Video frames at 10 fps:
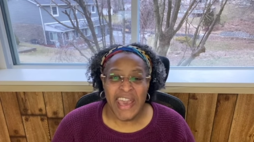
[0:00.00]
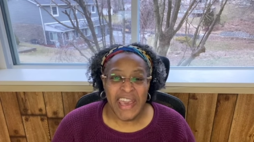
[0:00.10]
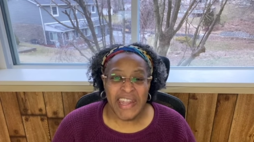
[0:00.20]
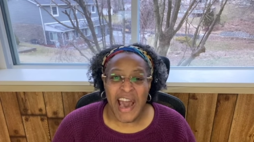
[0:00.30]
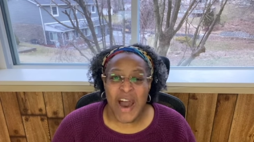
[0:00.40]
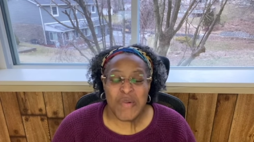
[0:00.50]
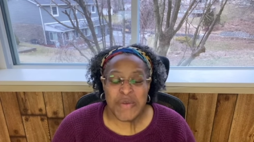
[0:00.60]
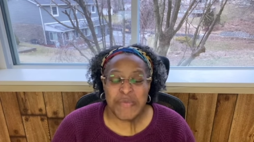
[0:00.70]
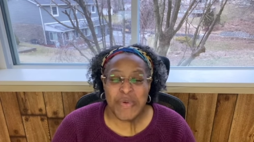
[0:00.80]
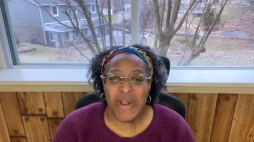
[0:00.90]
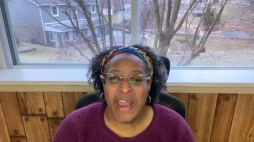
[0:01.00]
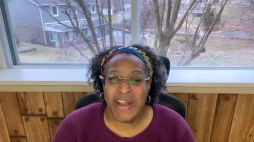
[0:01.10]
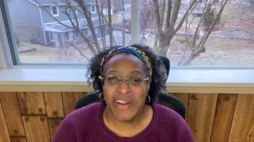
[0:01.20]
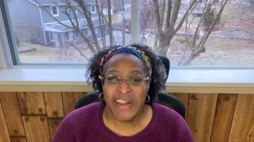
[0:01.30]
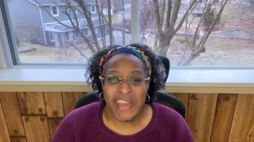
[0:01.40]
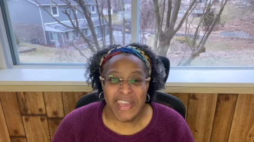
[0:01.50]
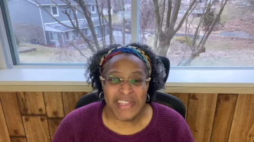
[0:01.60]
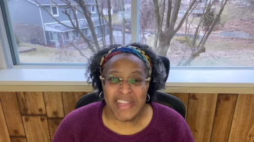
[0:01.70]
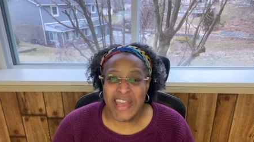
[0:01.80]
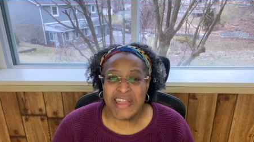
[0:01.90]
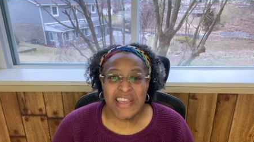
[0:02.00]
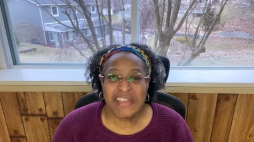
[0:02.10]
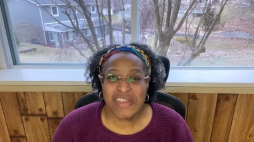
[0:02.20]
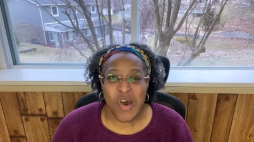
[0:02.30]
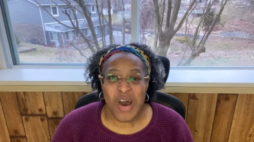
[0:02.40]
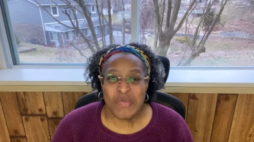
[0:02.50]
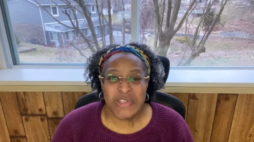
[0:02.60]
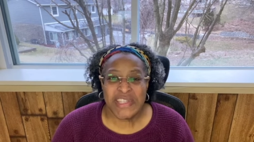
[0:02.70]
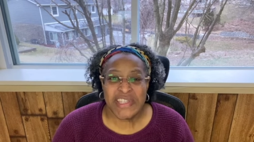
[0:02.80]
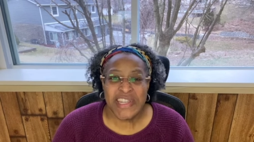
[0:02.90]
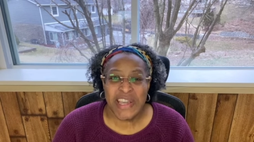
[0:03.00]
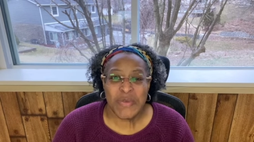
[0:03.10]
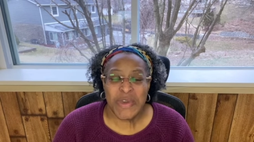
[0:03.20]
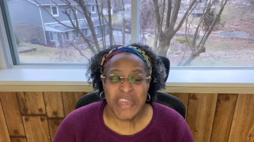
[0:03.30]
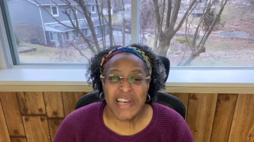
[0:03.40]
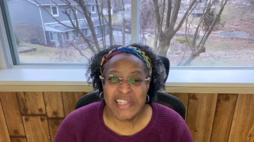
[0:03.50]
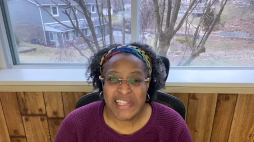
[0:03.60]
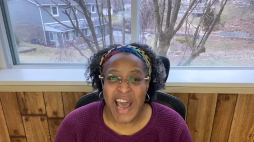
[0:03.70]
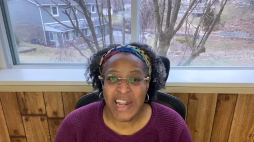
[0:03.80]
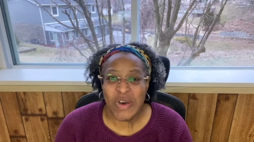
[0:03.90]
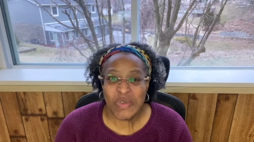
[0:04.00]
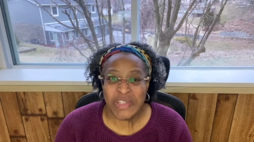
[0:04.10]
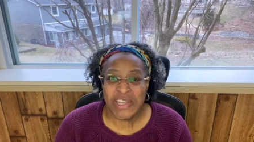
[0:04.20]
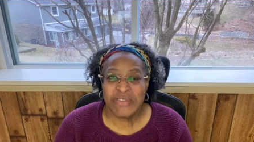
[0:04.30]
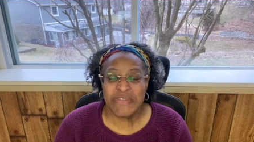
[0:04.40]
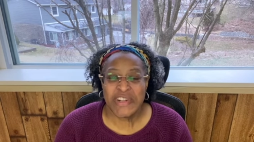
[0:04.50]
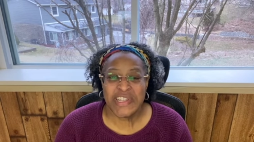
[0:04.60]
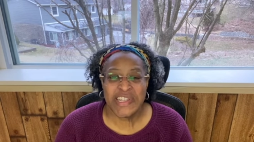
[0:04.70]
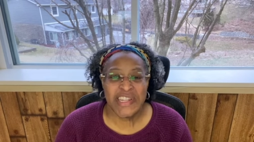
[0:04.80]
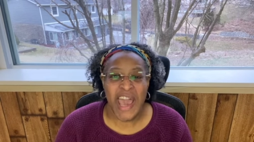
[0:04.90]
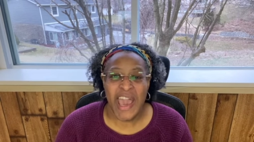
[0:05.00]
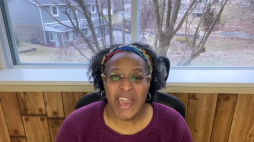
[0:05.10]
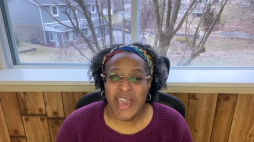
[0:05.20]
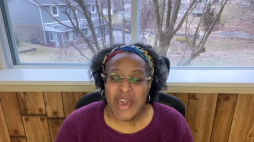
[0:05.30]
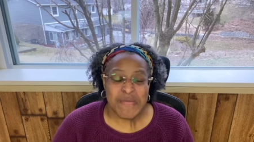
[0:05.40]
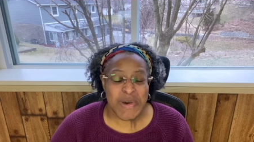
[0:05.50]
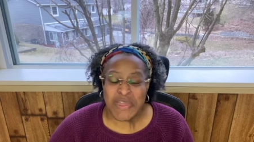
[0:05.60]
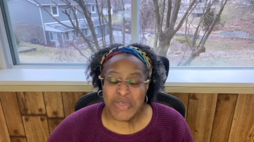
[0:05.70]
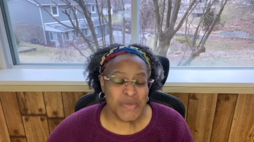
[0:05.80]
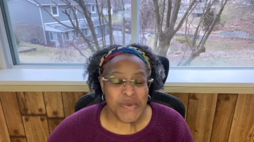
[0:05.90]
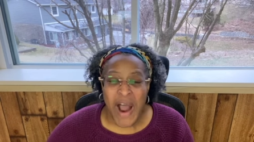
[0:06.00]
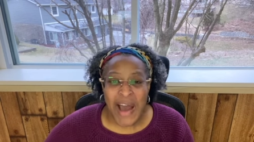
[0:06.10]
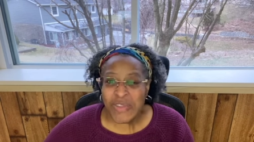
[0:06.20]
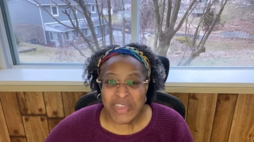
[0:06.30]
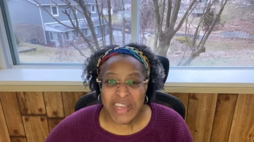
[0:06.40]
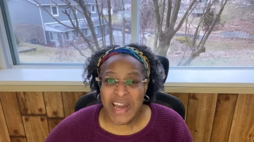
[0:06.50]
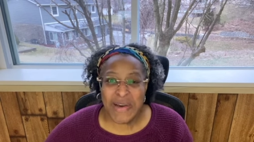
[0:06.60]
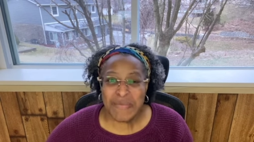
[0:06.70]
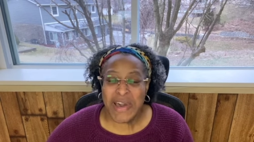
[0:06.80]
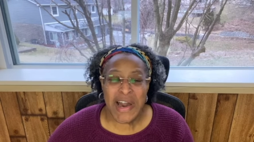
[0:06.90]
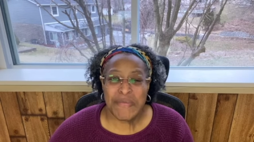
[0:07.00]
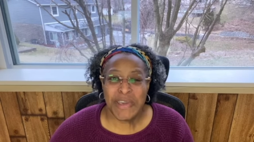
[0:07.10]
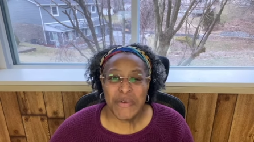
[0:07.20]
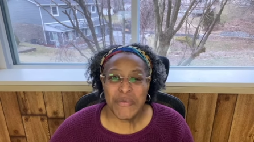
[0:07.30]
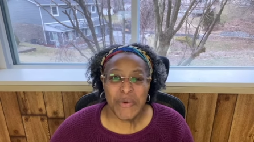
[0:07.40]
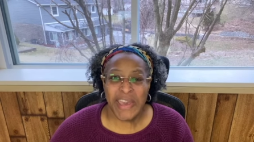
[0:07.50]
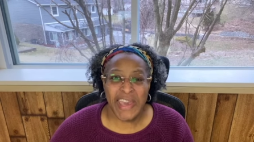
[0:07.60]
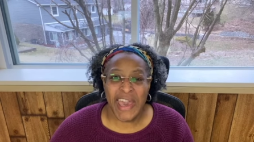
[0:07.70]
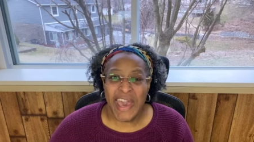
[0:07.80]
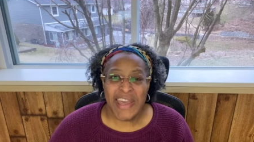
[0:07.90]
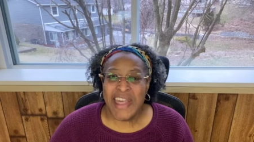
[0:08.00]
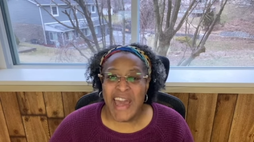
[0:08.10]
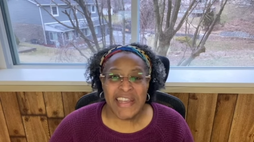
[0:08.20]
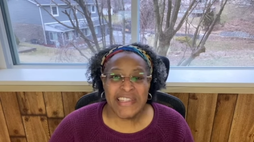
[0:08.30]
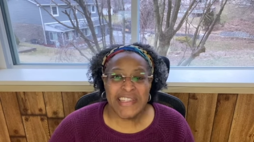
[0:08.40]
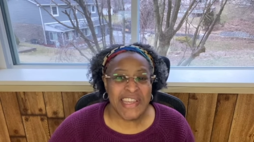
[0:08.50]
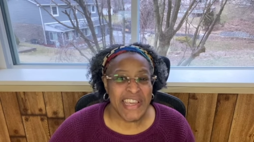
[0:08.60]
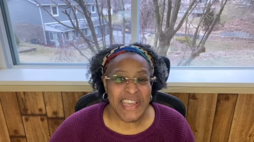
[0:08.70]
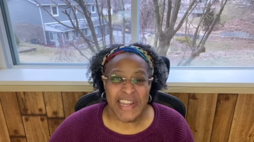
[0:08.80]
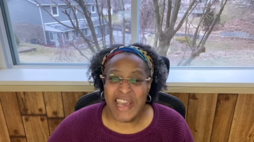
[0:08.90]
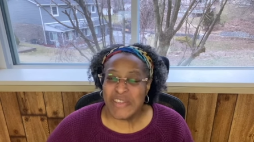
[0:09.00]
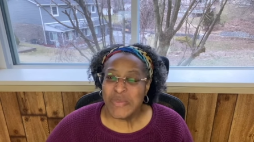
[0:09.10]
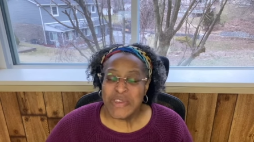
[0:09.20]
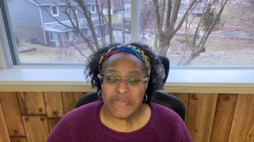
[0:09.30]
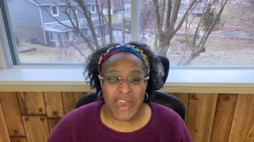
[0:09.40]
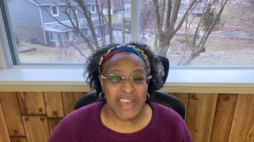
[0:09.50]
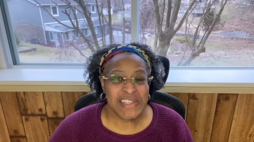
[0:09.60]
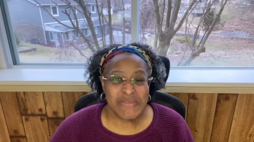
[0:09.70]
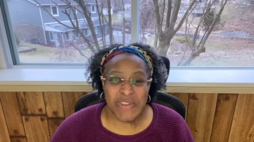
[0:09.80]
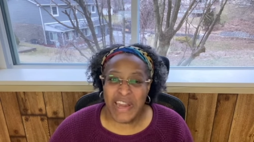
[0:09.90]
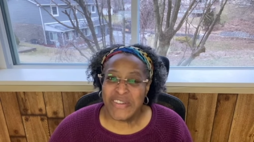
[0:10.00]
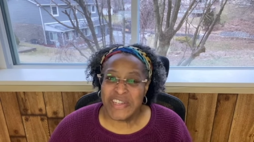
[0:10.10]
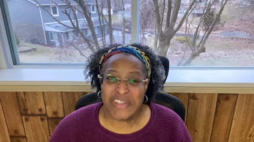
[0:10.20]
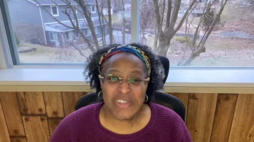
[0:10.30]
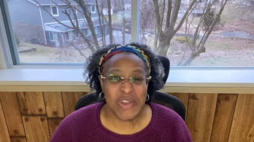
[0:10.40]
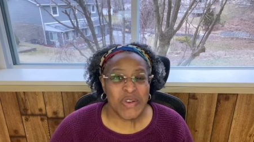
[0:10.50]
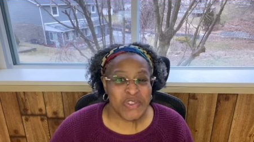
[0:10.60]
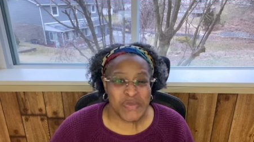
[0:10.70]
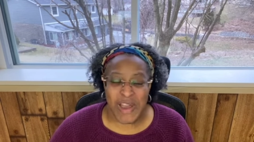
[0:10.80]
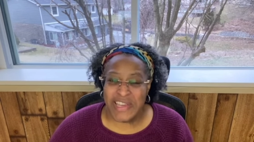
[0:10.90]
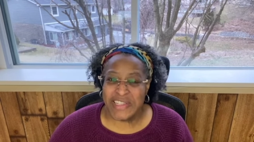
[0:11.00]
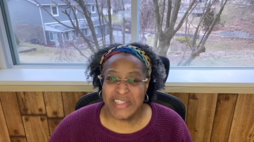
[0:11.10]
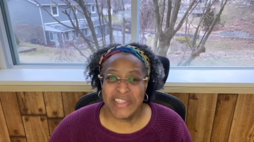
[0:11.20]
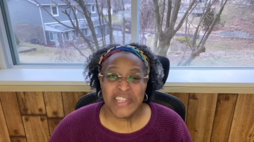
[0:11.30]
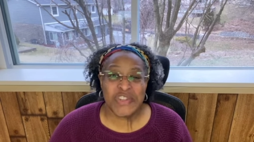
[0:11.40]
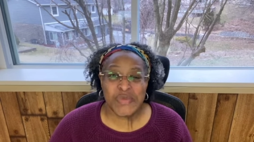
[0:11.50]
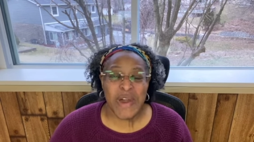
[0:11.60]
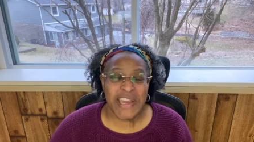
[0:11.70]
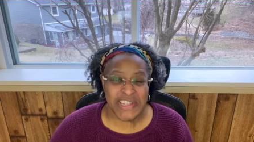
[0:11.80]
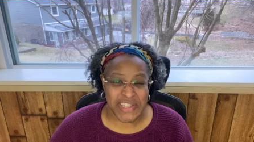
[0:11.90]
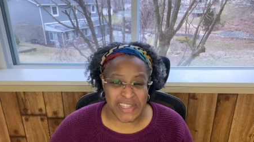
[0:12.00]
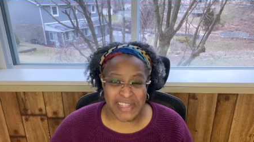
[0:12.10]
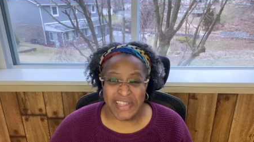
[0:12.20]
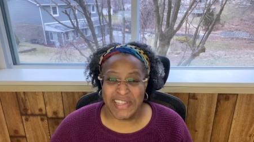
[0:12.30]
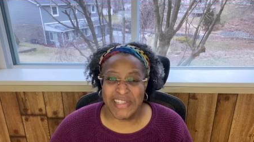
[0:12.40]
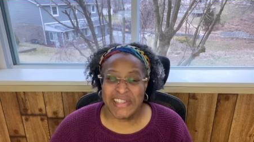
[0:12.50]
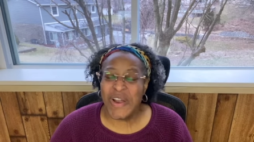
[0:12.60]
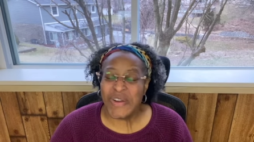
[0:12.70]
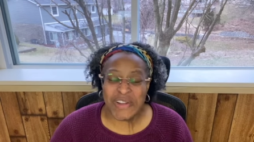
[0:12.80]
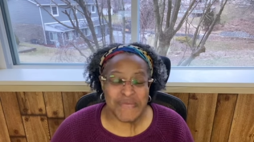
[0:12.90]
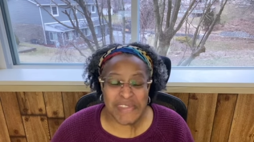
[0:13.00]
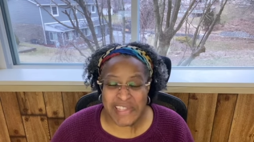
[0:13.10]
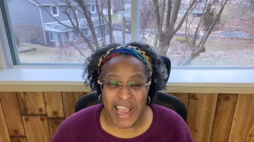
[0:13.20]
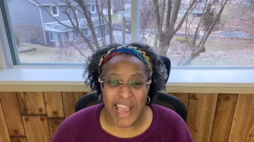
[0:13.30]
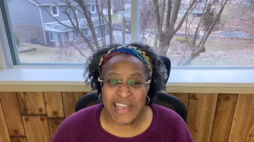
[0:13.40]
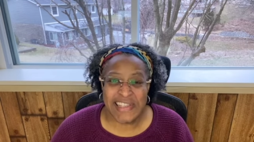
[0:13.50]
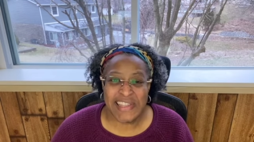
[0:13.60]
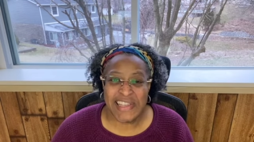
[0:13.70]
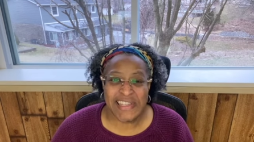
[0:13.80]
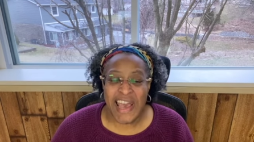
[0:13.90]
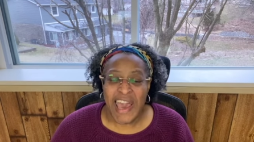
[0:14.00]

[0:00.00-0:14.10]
And our prayer is that this thought would stick with us not only for today, but throughout the upcoming week. That indeed, as we face varied situations and circumstances,